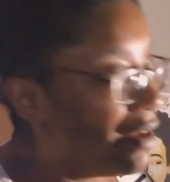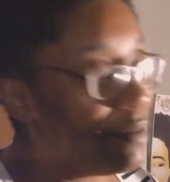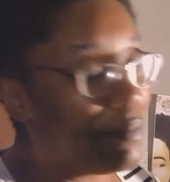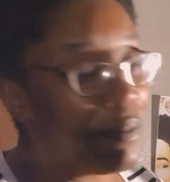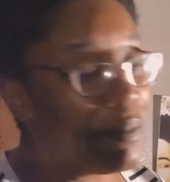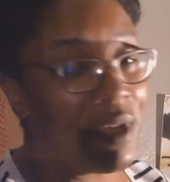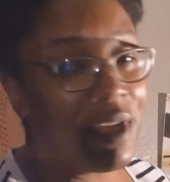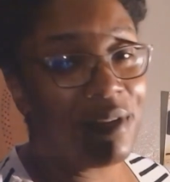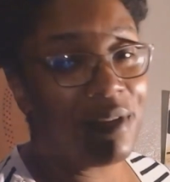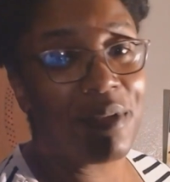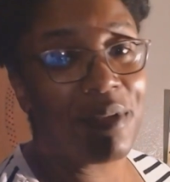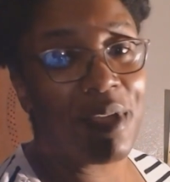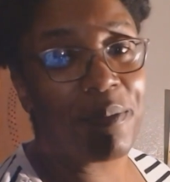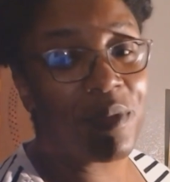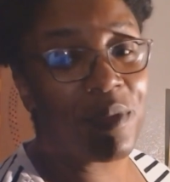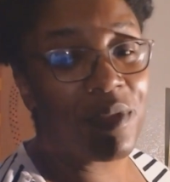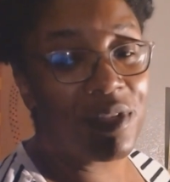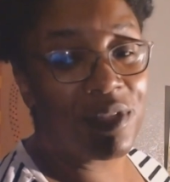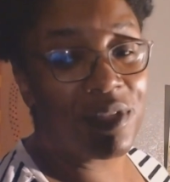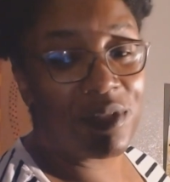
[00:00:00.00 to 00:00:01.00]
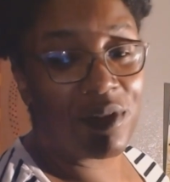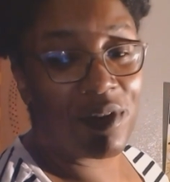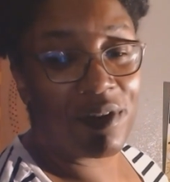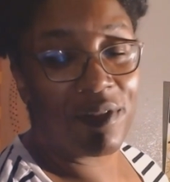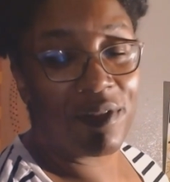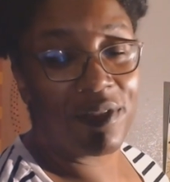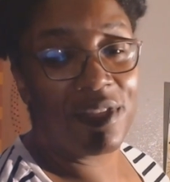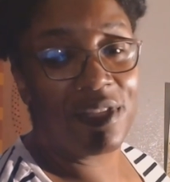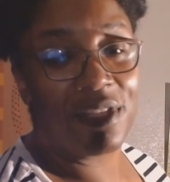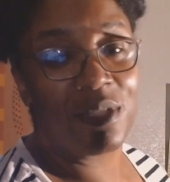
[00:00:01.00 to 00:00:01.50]
But I'm going to start
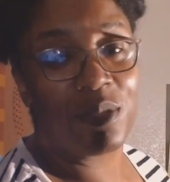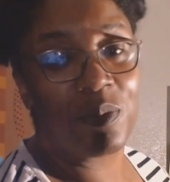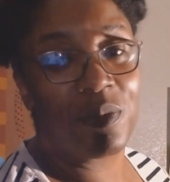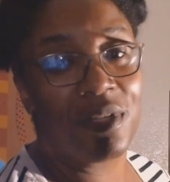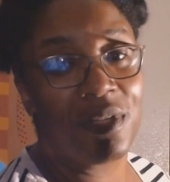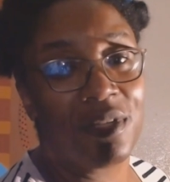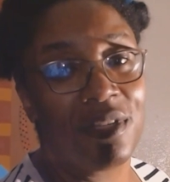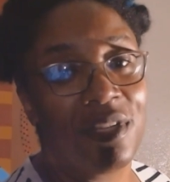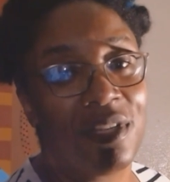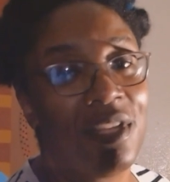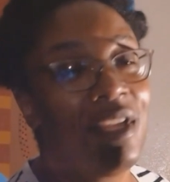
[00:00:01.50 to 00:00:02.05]
on this one